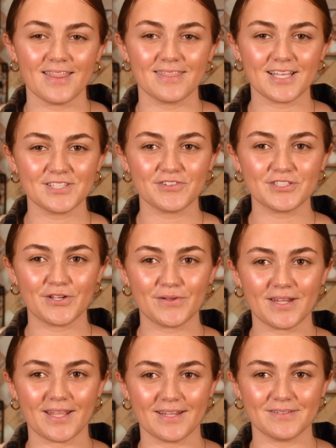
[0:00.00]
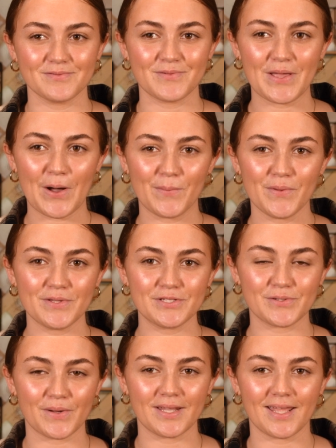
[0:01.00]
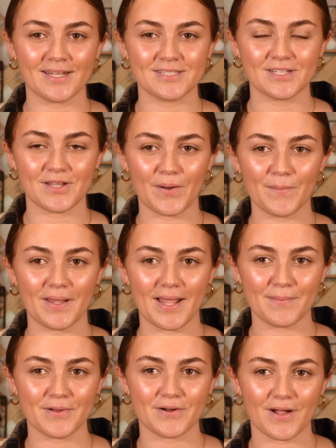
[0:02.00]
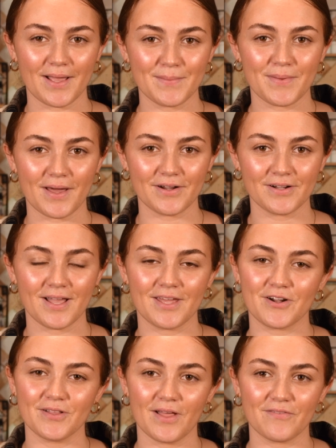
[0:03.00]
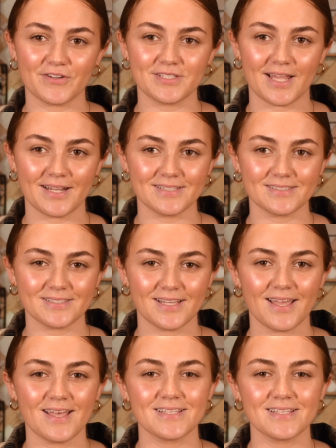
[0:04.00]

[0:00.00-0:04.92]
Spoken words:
Thanks for tuning in. We hope you enjoyed getting to know Madame Karaian better and her love for tennis.